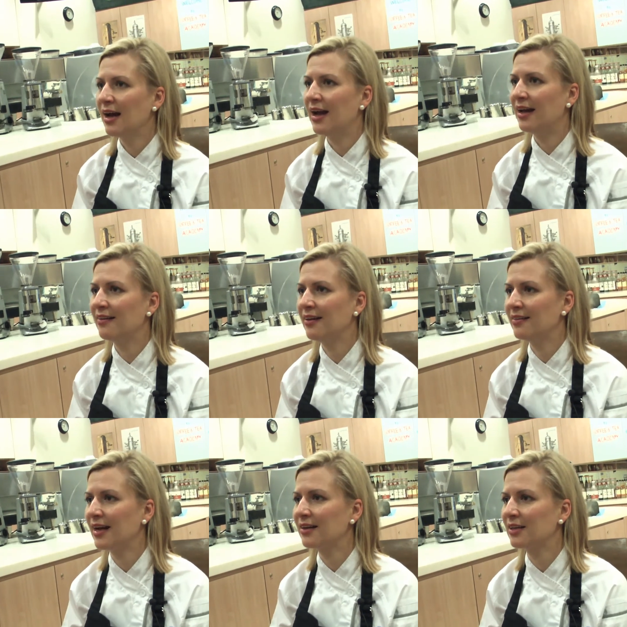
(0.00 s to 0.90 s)
And
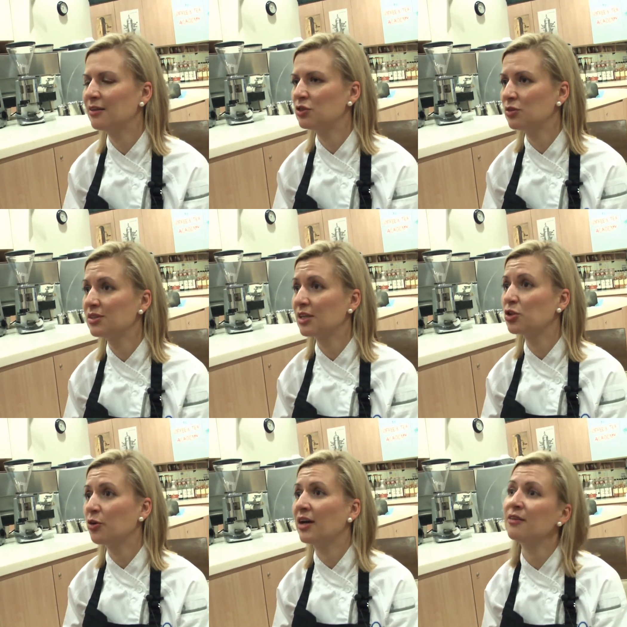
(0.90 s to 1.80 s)
that gives you such
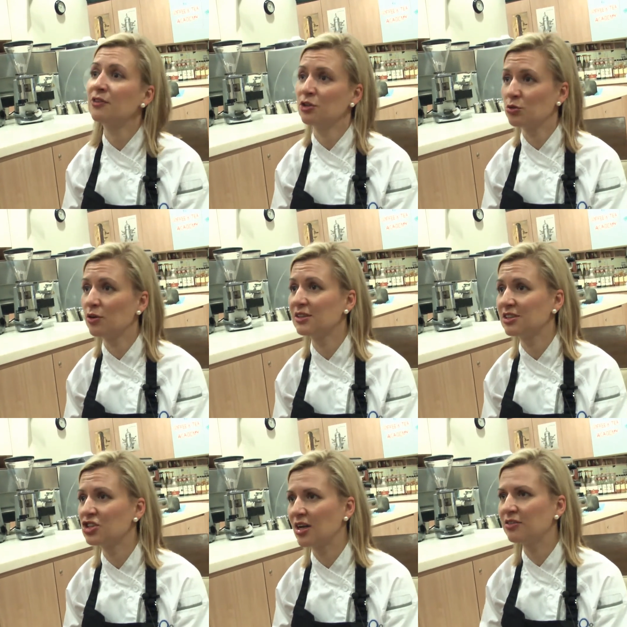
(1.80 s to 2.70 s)
creative control as
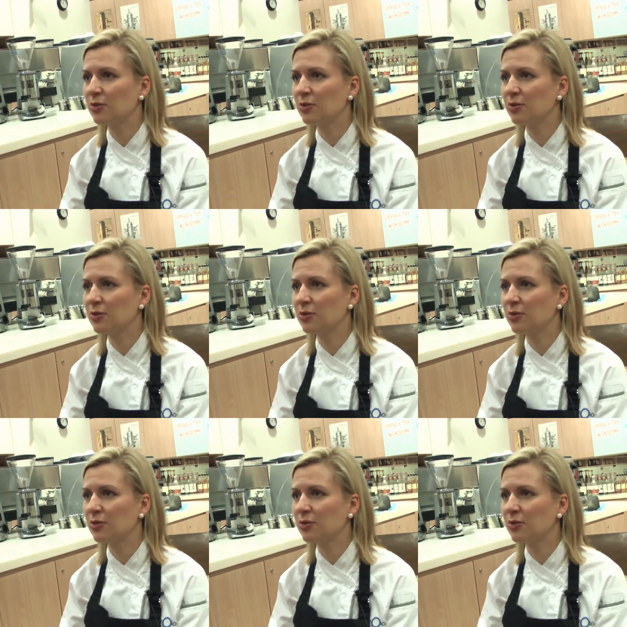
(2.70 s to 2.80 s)
a chef.